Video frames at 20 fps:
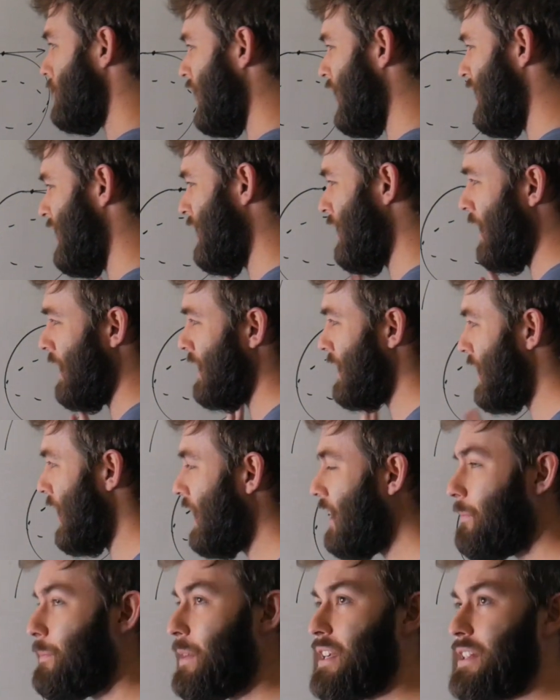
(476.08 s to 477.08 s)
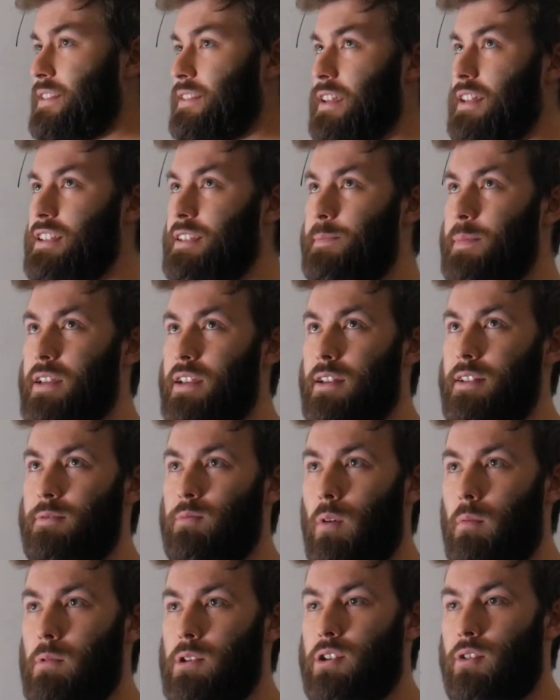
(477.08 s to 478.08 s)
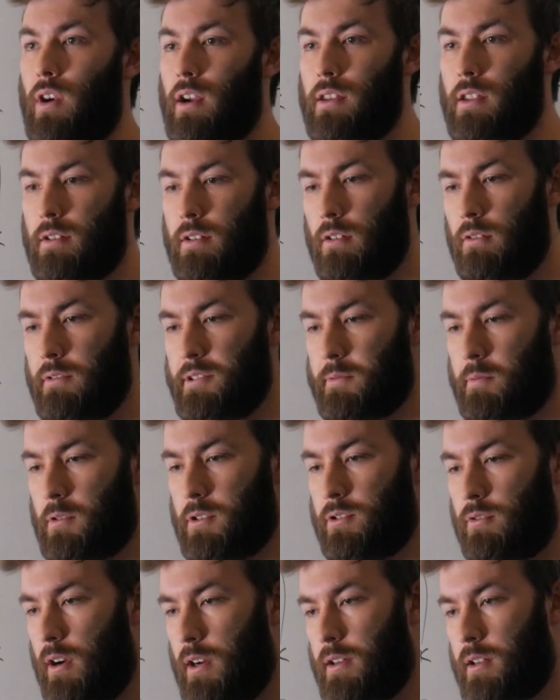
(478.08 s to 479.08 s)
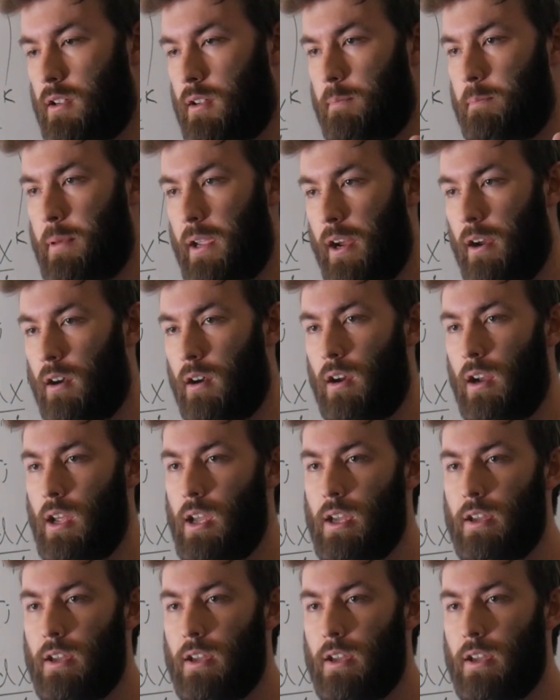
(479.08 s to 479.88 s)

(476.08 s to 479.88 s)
and it kind of makes sense, because what we're trying to do is we're trying to compare